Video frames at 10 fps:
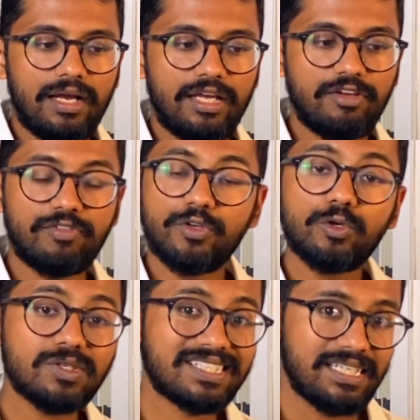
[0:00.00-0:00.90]
If you
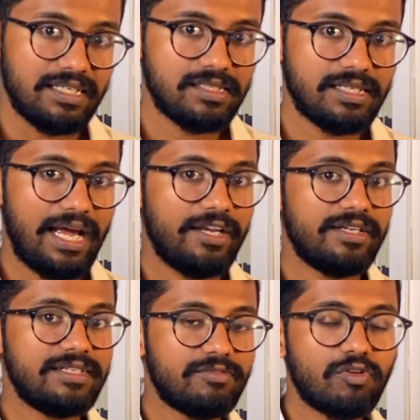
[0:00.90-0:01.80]
use this
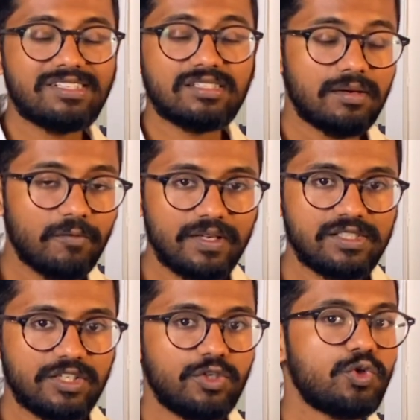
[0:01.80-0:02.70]
and for some
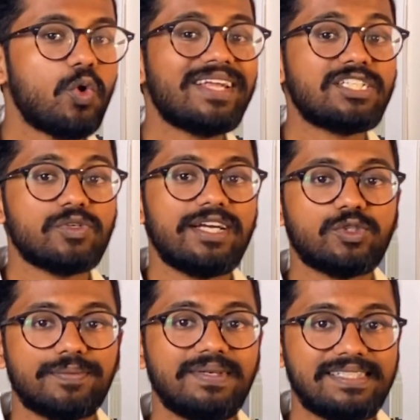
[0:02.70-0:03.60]
reason you don't get your
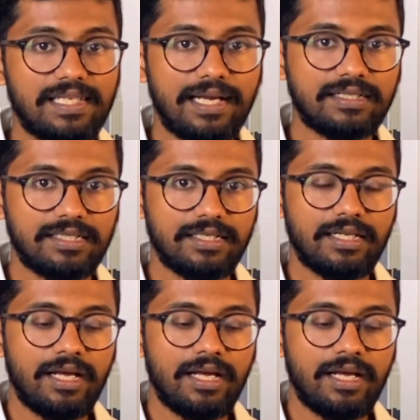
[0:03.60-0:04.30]
H1B selected,